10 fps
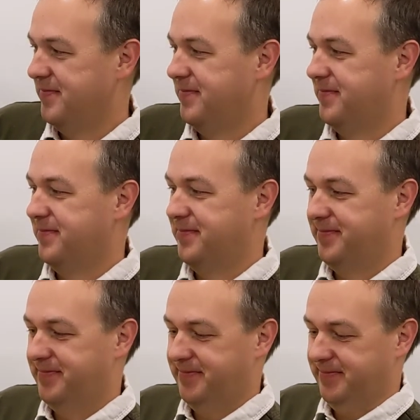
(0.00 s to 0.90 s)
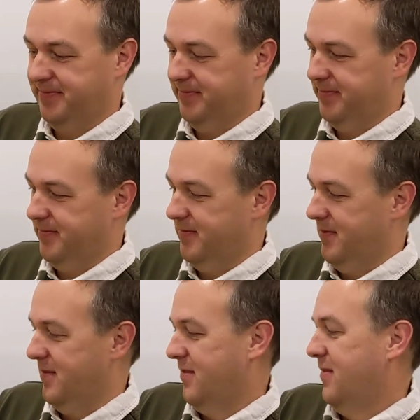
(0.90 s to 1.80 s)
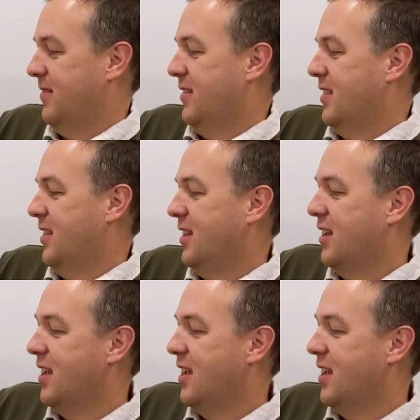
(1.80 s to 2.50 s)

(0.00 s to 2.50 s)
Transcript: No one is speaking in this clip.